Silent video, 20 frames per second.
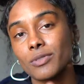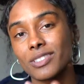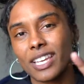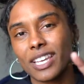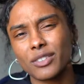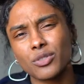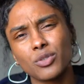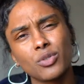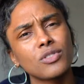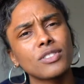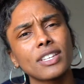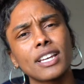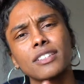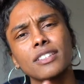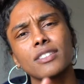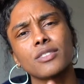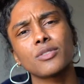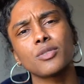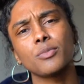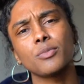was like two
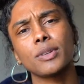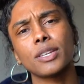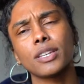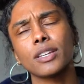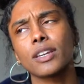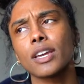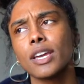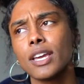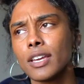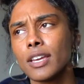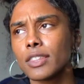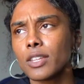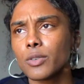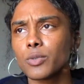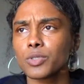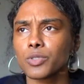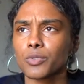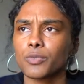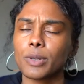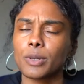sizes too big there
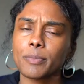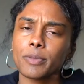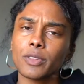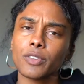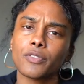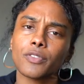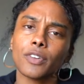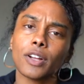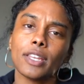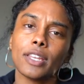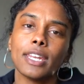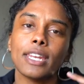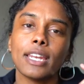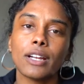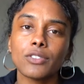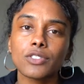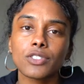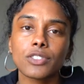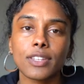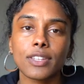was a rip in the front and
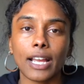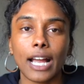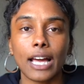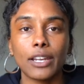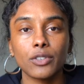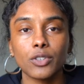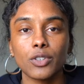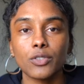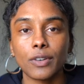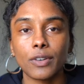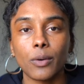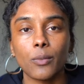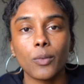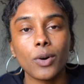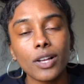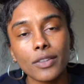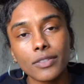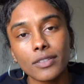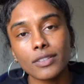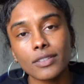i was just like i don't know if i
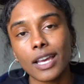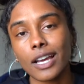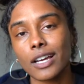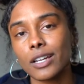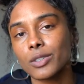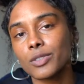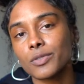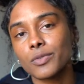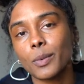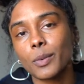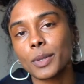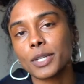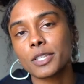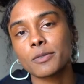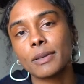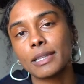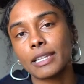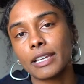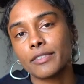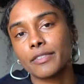want these i don't know if i want to
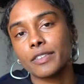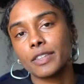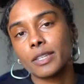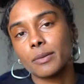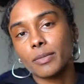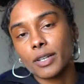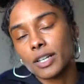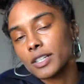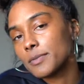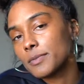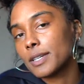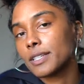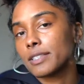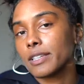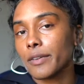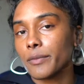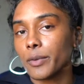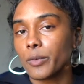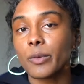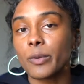spend like 50 bucks because
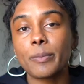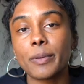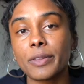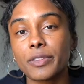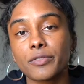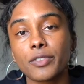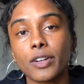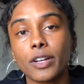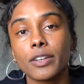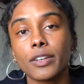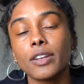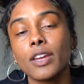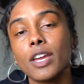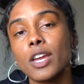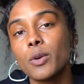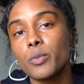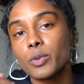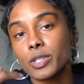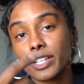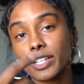i have a rip on the front
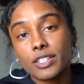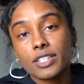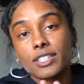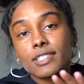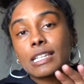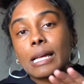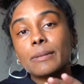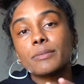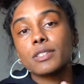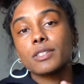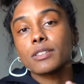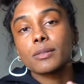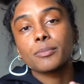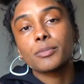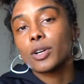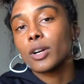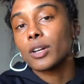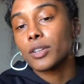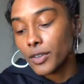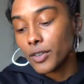which i could have slapped a
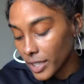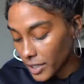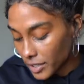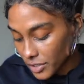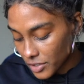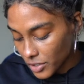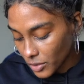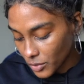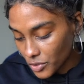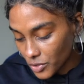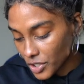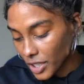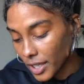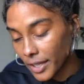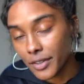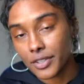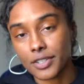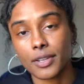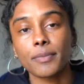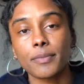zipper on or i could have sewn
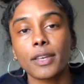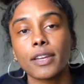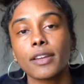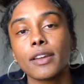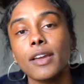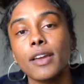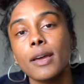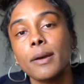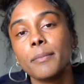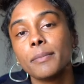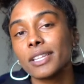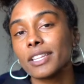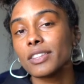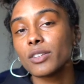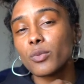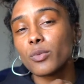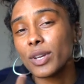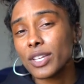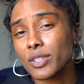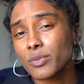shut or something but then
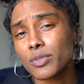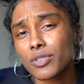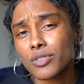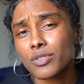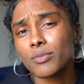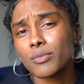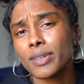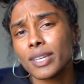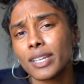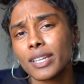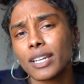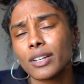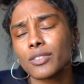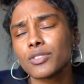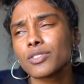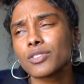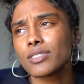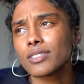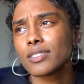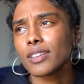the waist was too big and i
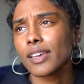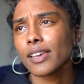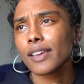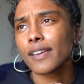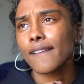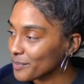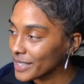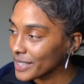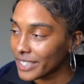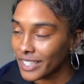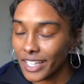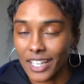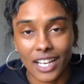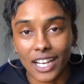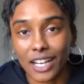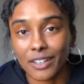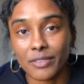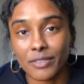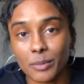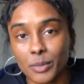was just like
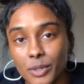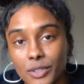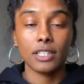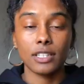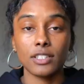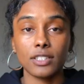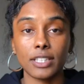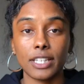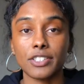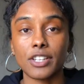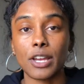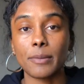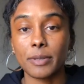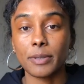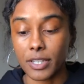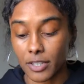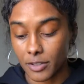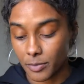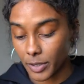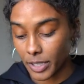I fumbled. It looked like
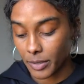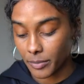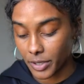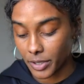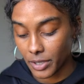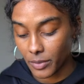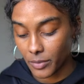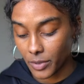Japanese brand, but they